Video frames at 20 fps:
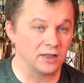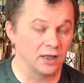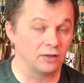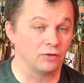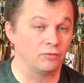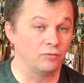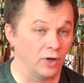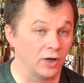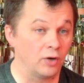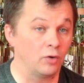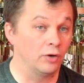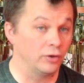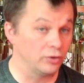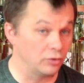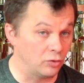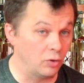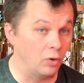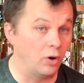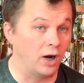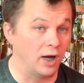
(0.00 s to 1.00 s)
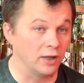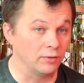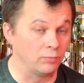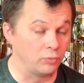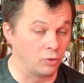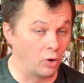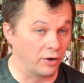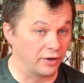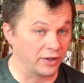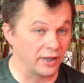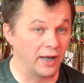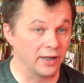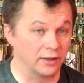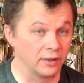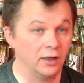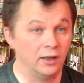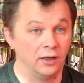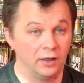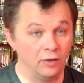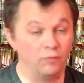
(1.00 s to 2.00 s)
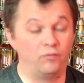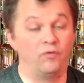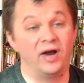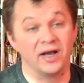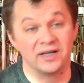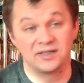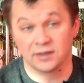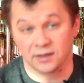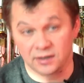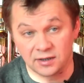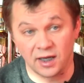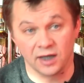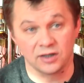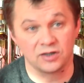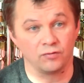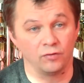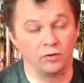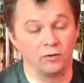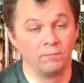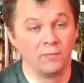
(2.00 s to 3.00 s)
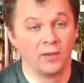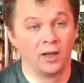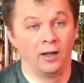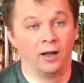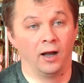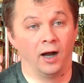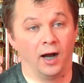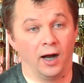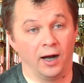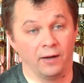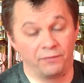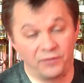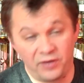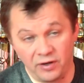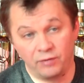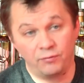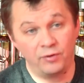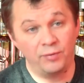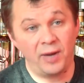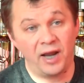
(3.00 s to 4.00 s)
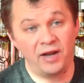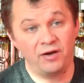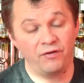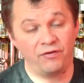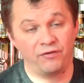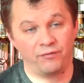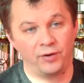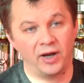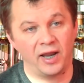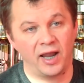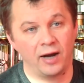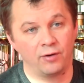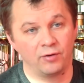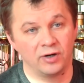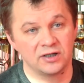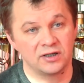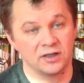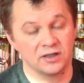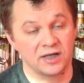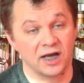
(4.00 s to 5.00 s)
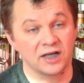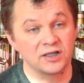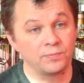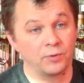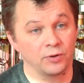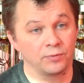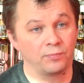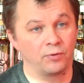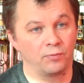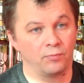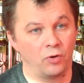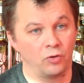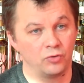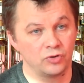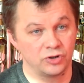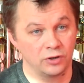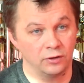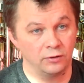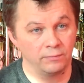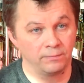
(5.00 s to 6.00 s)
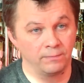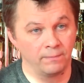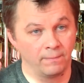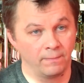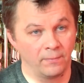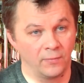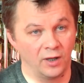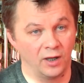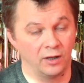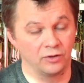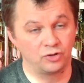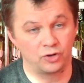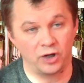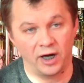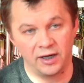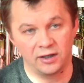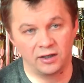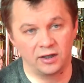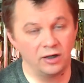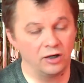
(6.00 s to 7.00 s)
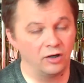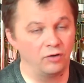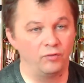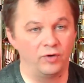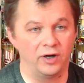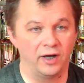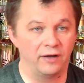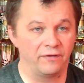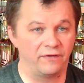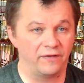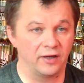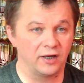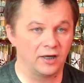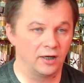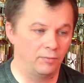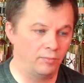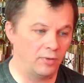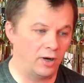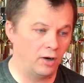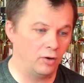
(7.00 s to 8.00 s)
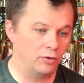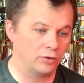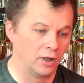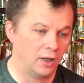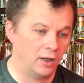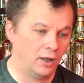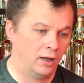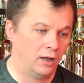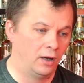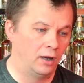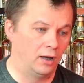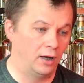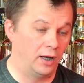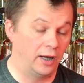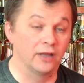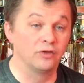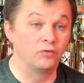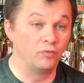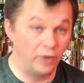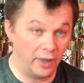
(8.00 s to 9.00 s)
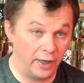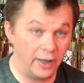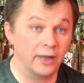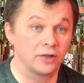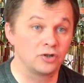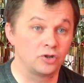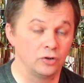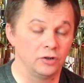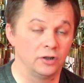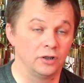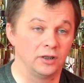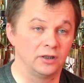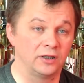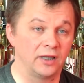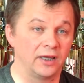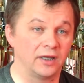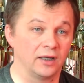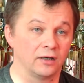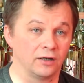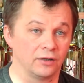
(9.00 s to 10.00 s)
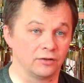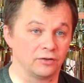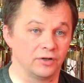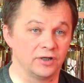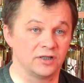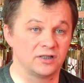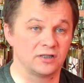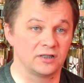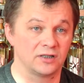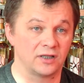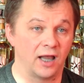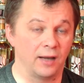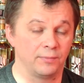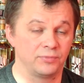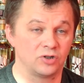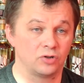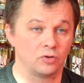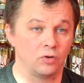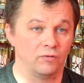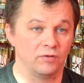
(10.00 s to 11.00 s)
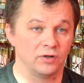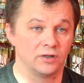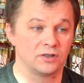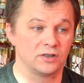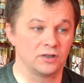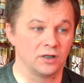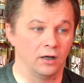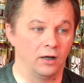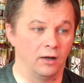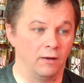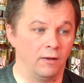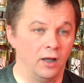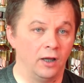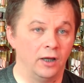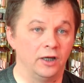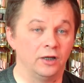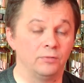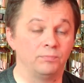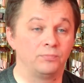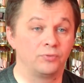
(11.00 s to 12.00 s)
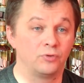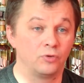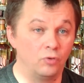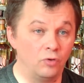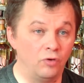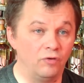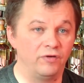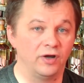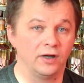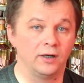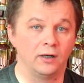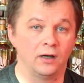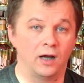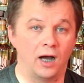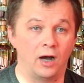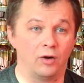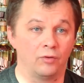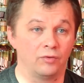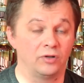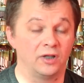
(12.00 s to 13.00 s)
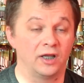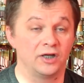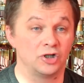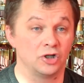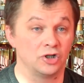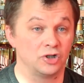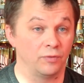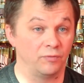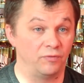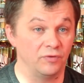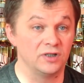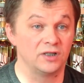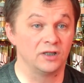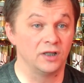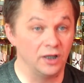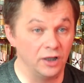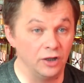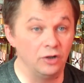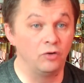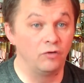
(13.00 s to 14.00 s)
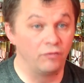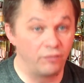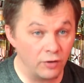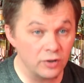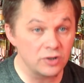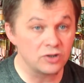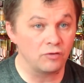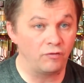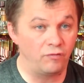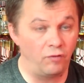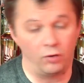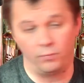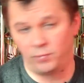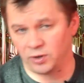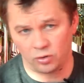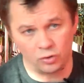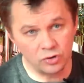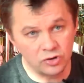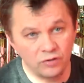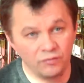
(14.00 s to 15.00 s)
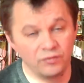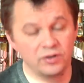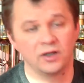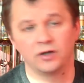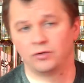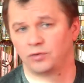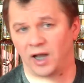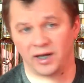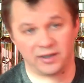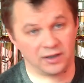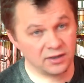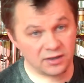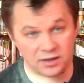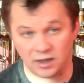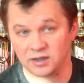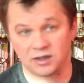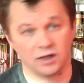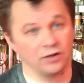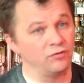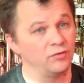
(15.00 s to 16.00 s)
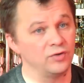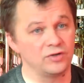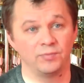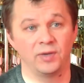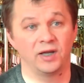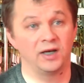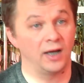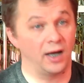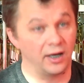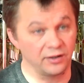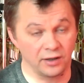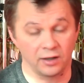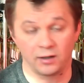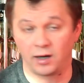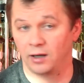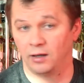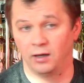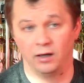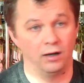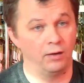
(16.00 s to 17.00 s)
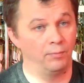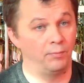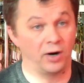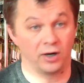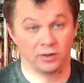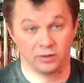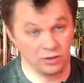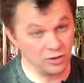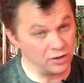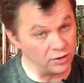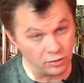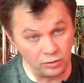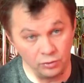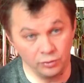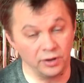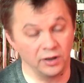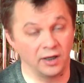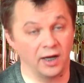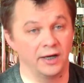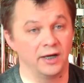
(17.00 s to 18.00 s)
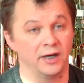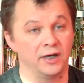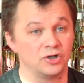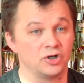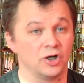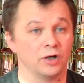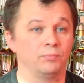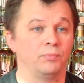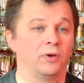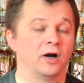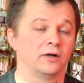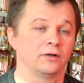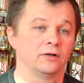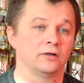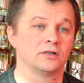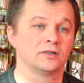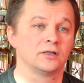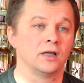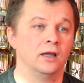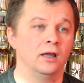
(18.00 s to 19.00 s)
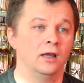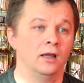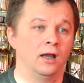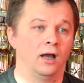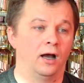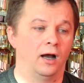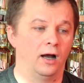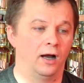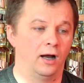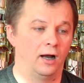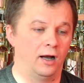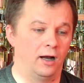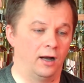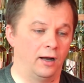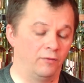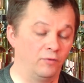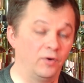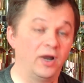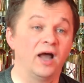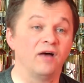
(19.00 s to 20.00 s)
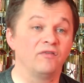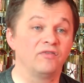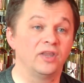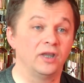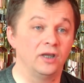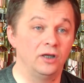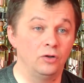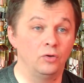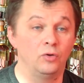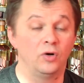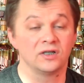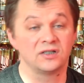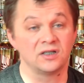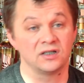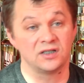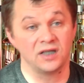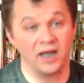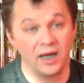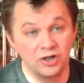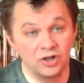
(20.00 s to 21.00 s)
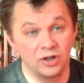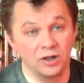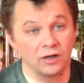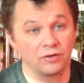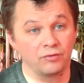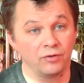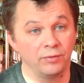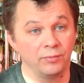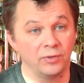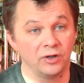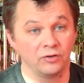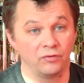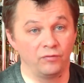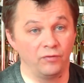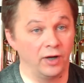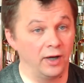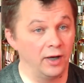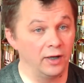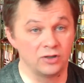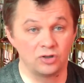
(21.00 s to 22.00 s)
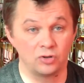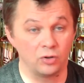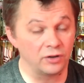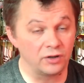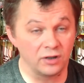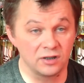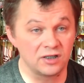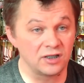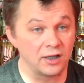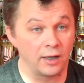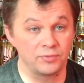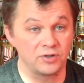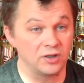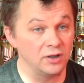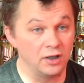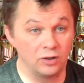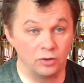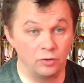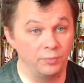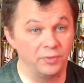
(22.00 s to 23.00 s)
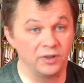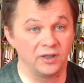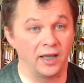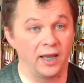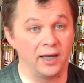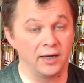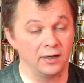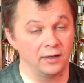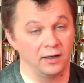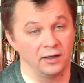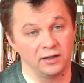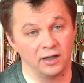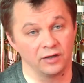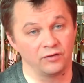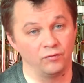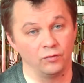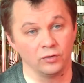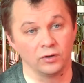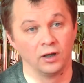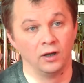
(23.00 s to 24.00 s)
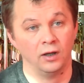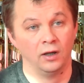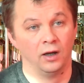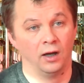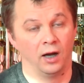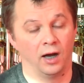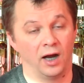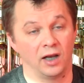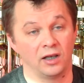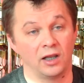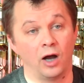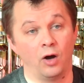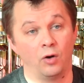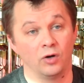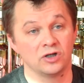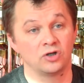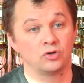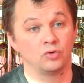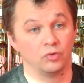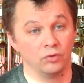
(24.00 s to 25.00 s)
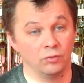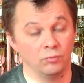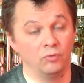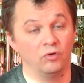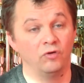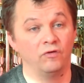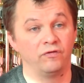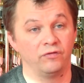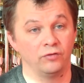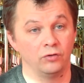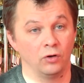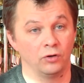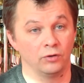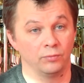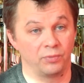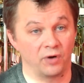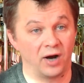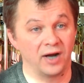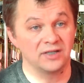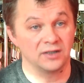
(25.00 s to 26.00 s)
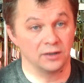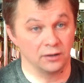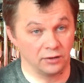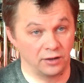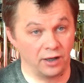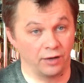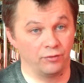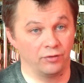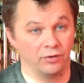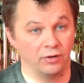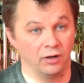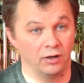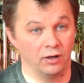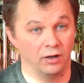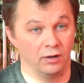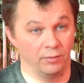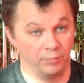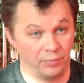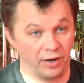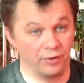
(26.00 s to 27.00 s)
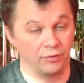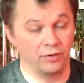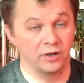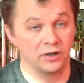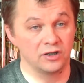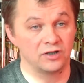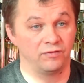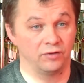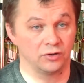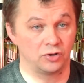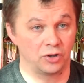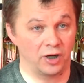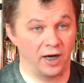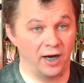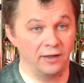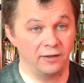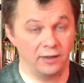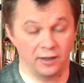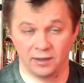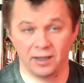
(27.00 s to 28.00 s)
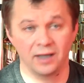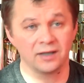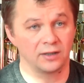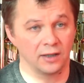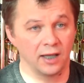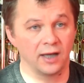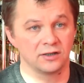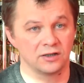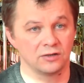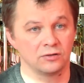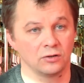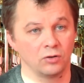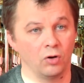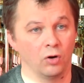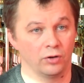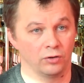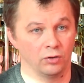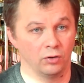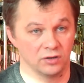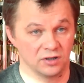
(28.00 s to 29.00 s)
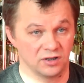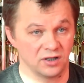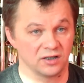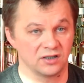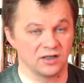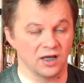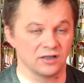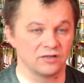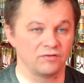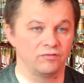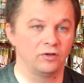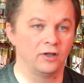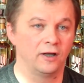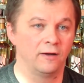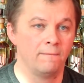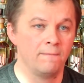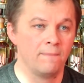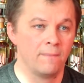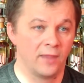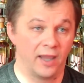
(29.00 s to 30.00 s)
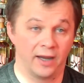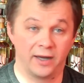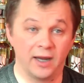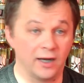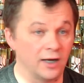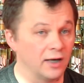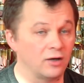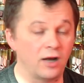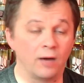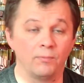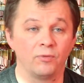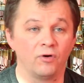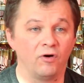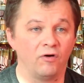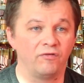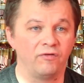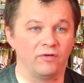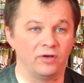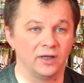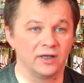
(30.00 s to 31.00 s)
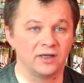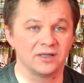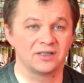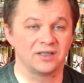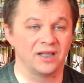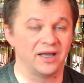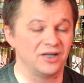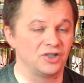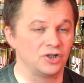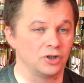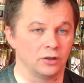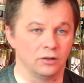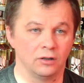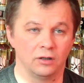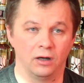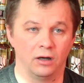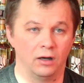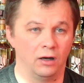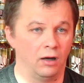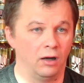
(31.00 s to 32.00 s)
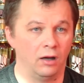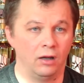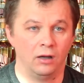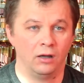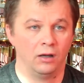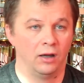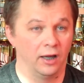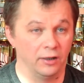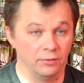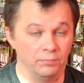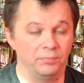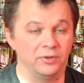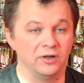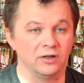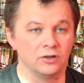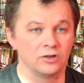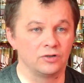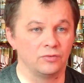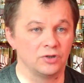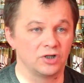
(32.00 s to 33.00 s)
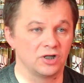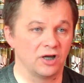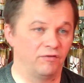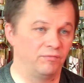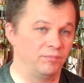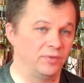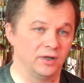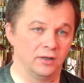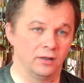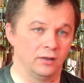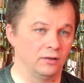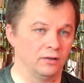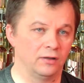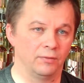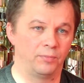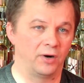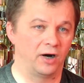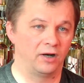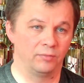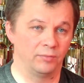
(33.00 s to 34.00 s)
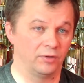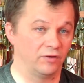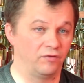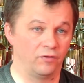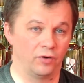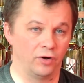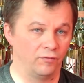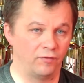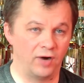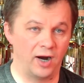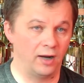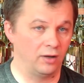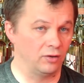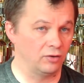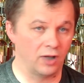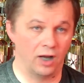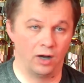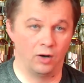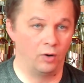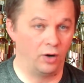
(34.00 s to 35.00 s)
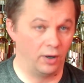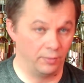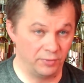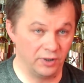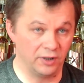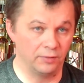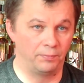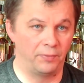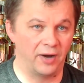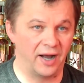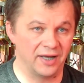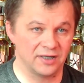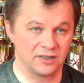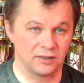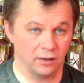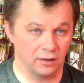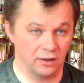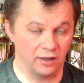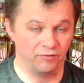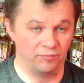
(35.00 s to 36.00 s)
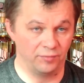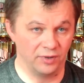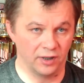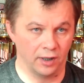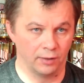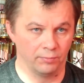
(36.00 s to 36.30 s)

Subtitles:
and we're going to unblock that if we are successful. The remaining three areas is export promotion. Trade here we are thinking about, and we are actually taking concrete steps towards improving our relationship with the EU, first of all, but also with the United States and with many other partners, including Asian partners. We have the EU association agreement where certain steps need to be taken, and that would allow us to remove non-pricing barriers for trade, and that's going on successfully. Again, a number of legislation and bills which have been in the parliament for a while now are being passed and have been